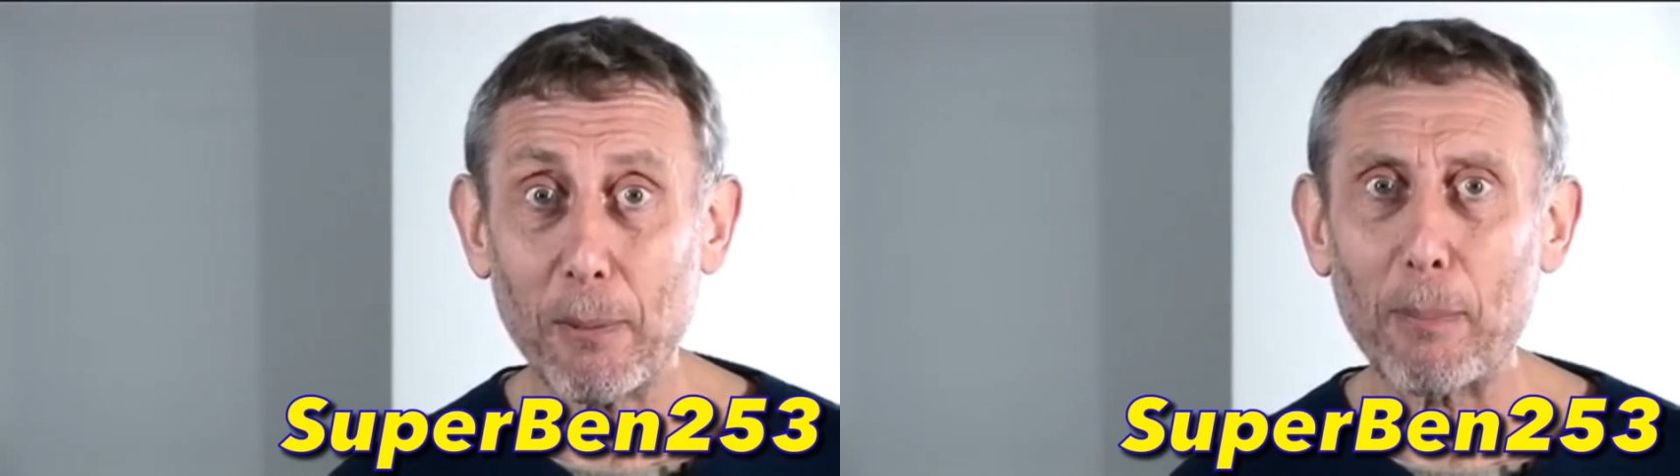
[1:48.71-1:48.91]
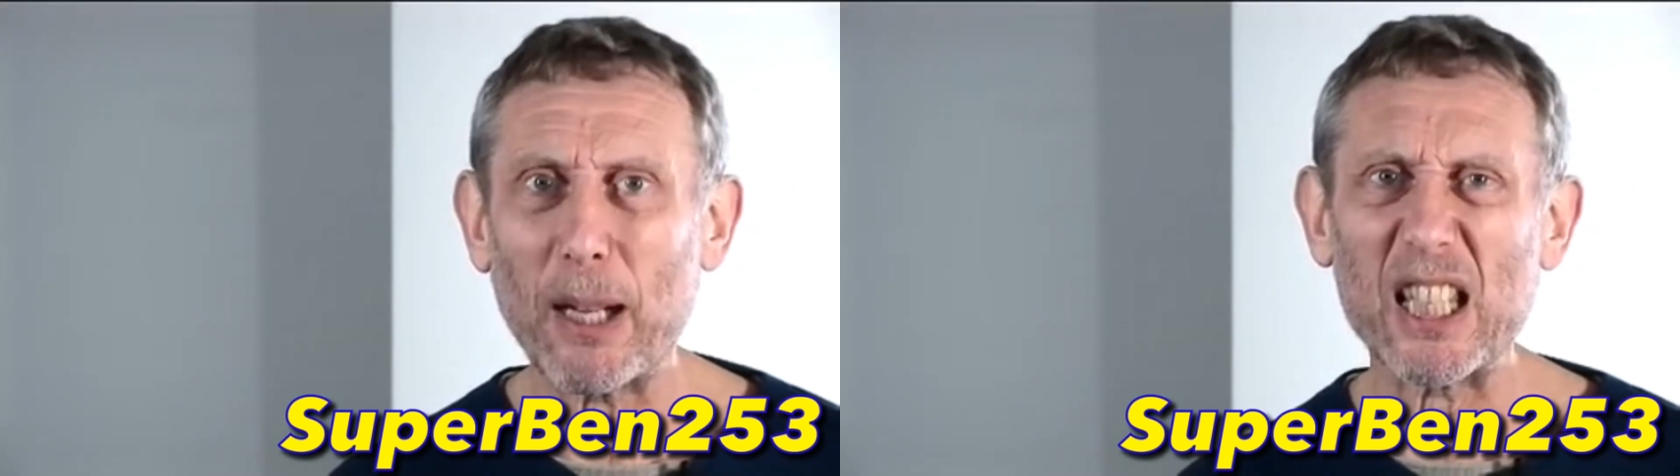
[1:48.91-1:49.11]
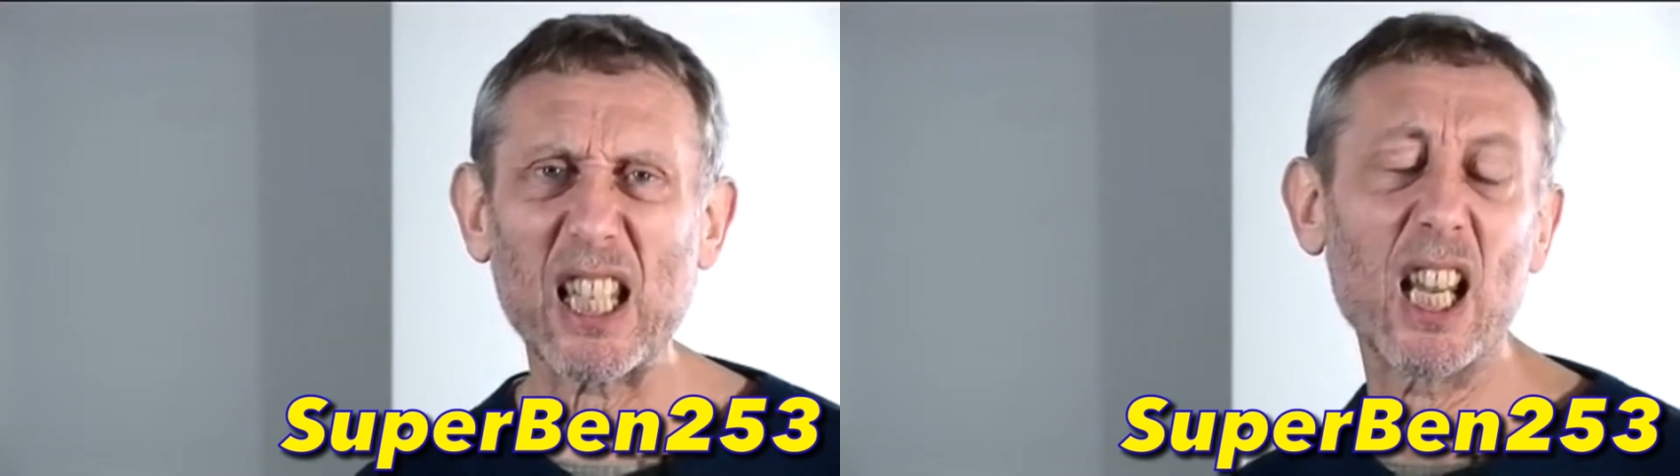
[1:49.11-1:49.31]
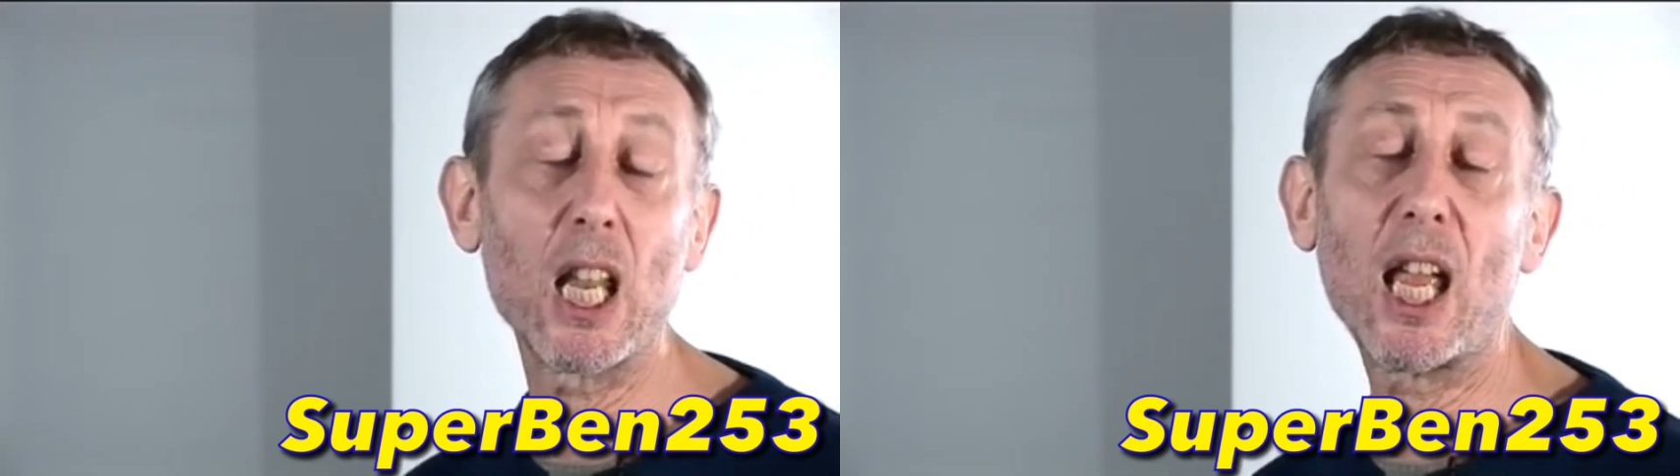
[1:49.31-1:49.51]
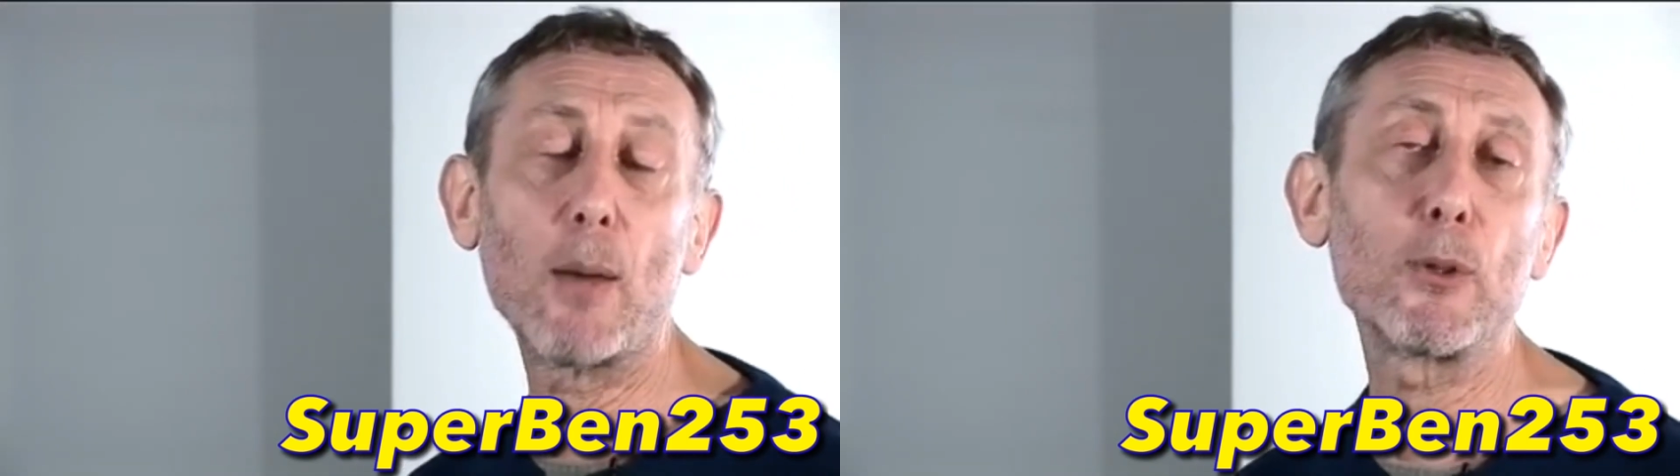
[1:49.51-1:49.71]
And my brother
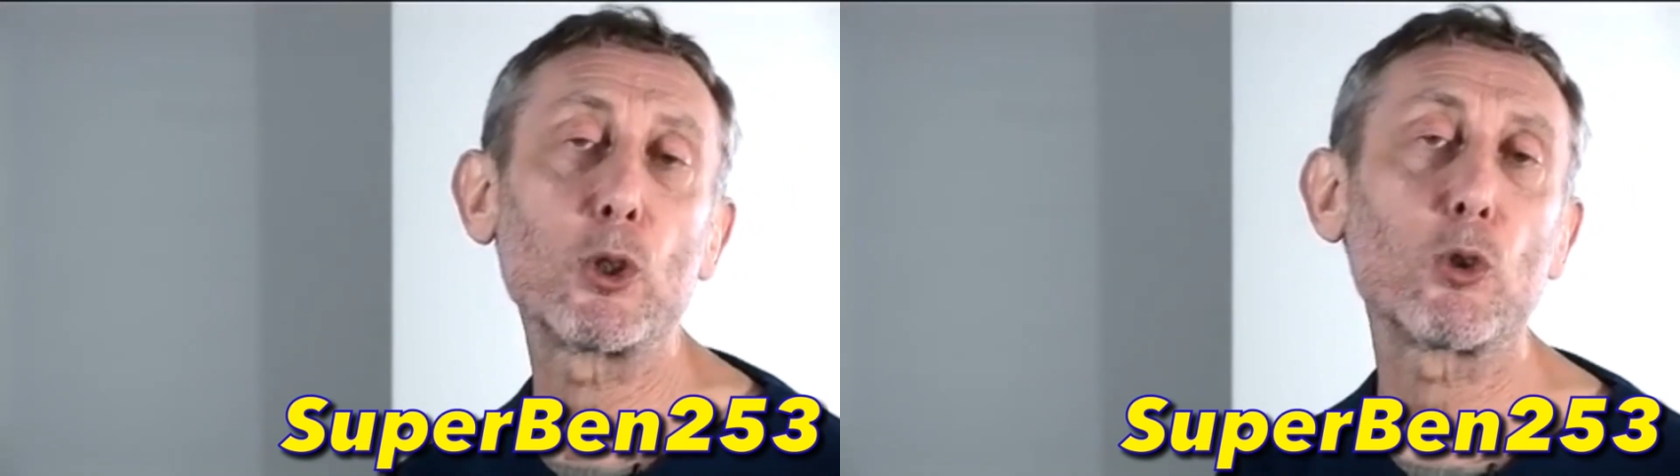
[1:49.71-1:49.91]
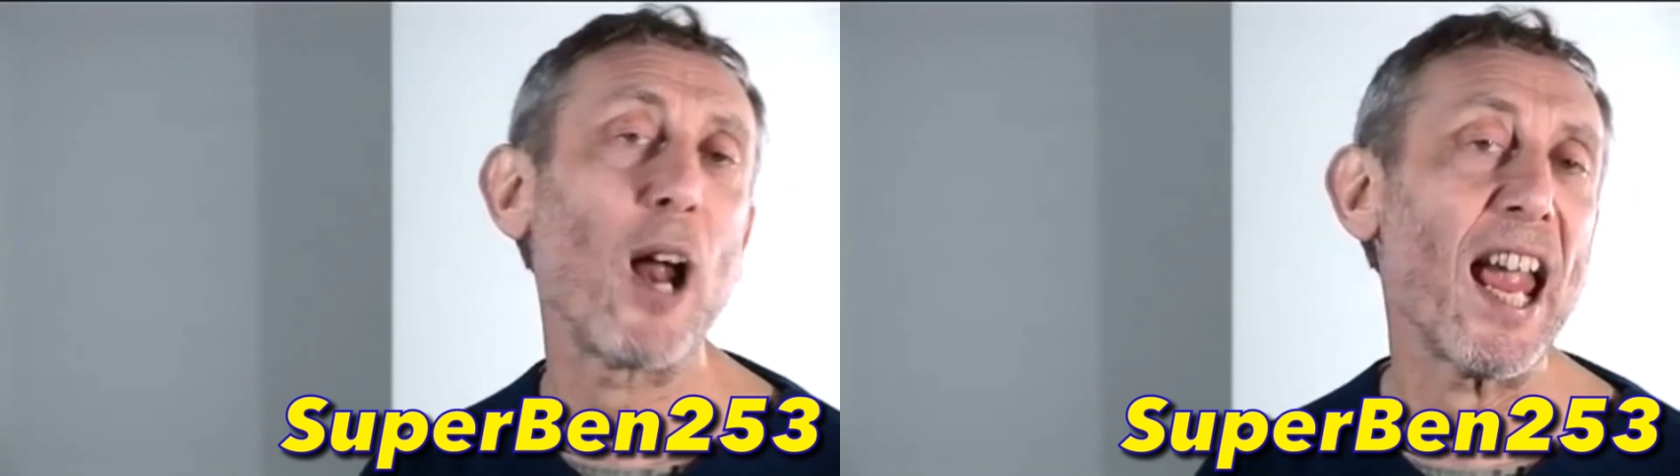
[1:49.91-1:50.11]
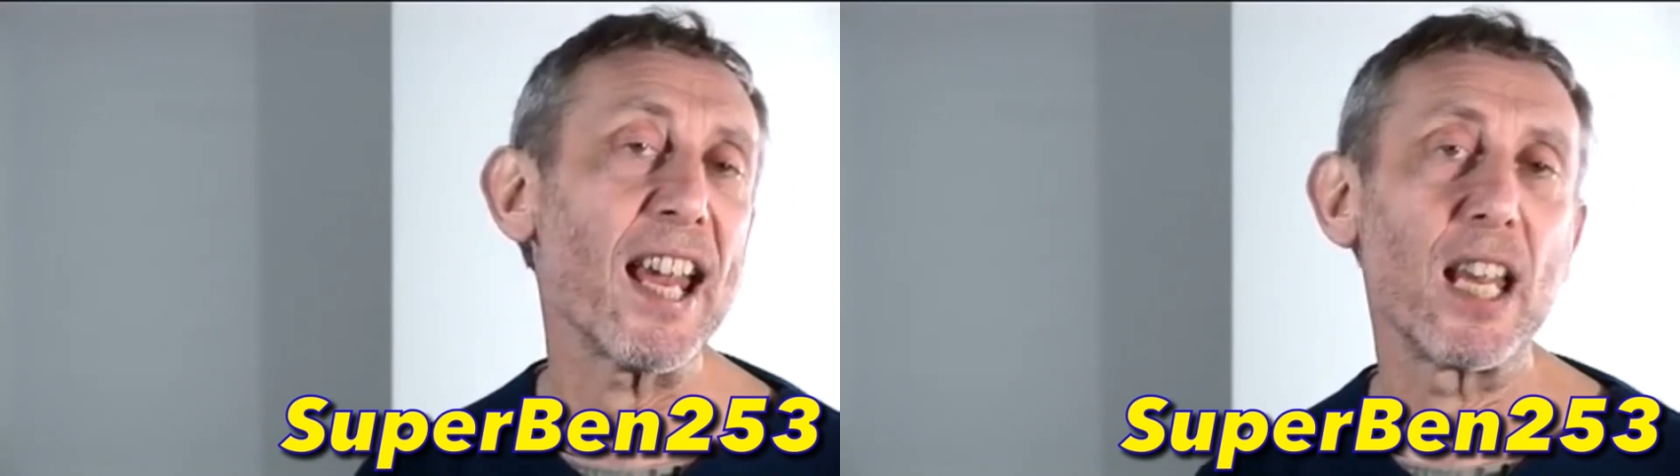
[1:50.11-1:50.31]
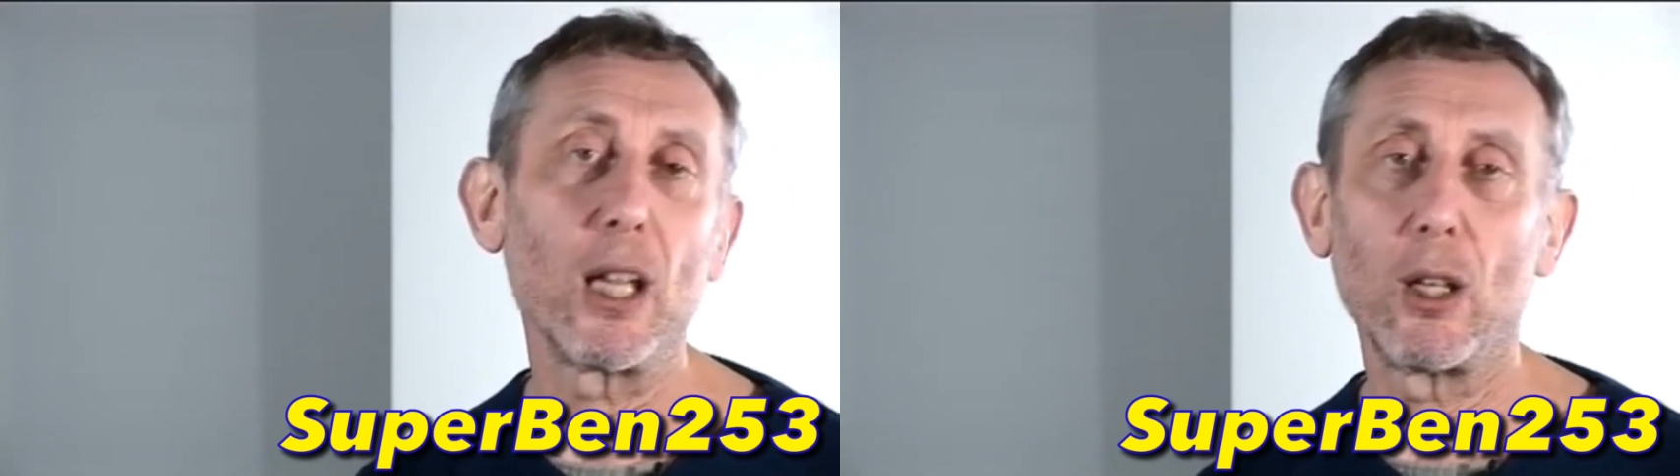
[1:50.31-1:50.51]
said, It was great.